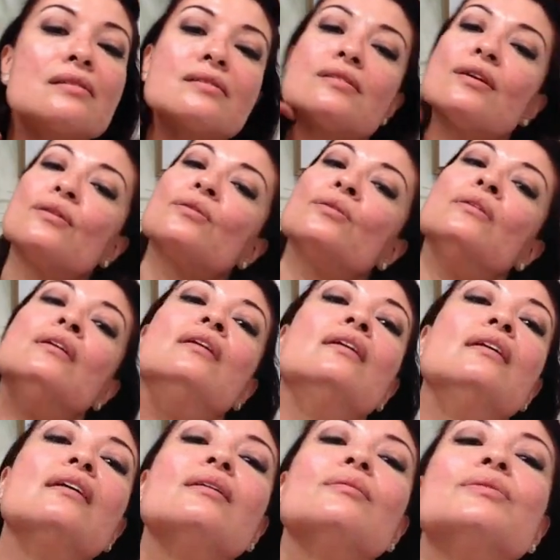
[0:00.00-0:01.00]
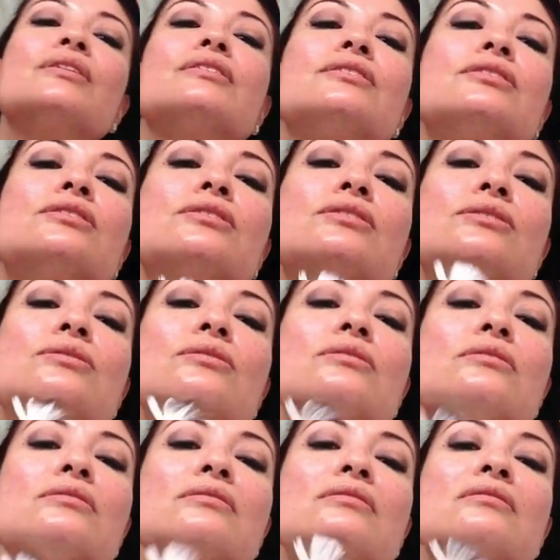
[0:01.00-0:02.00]
So I'm going to
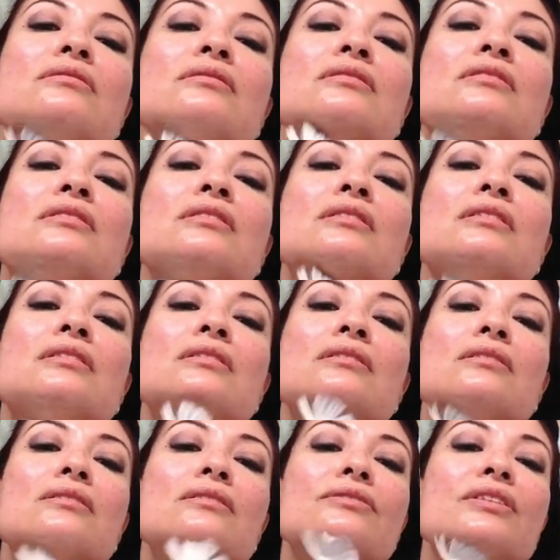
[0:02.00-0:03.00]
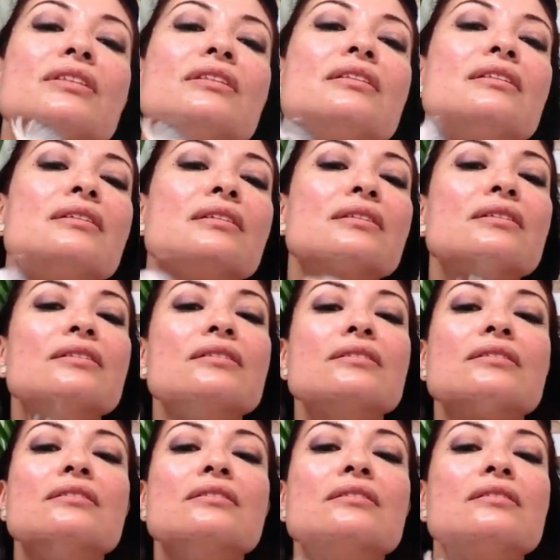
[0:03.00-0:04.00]
do over
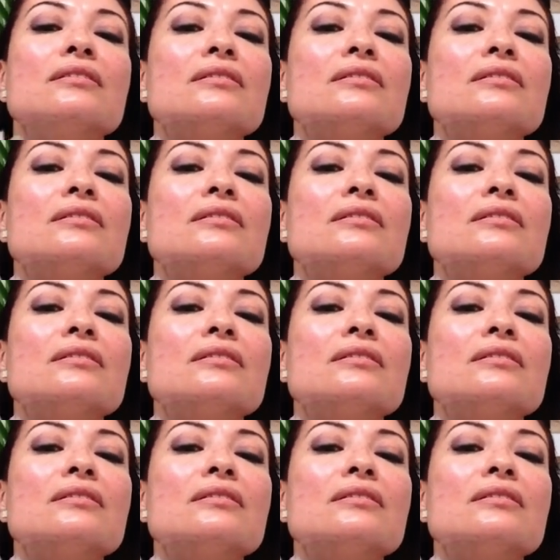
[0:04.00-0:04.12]
here